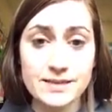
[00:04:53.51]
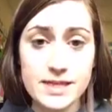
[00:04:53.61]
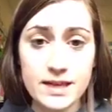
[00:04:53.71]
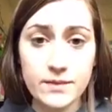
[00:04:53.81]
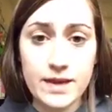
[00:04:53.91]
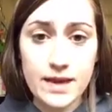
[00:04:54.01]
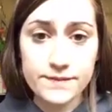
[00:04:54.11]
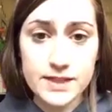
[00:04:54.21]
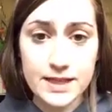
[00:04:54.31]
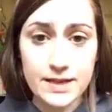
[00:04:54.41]
Tina, we
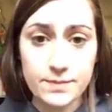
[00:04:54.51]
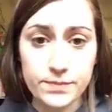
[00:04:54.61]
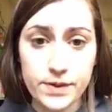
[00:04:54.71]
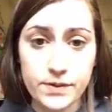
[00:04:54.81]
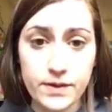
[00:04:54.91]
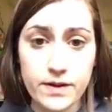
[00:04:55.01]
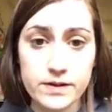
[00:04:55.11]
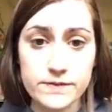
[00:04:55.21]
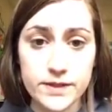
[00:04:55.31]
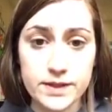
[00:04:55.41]
have to keep
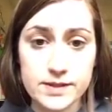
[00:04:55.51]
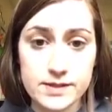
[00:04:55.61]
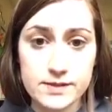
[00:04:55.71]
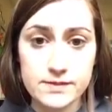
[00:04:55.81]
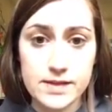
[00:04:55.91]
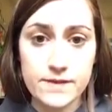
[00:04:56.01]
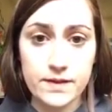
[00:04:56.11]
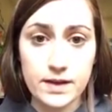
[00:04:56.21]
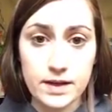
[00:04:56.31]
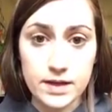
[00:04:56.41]
protocols for
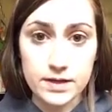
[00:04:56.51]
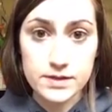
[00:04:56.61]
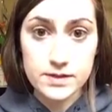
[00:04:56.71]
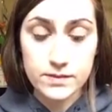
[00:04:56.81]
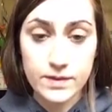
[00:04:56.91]
7 years.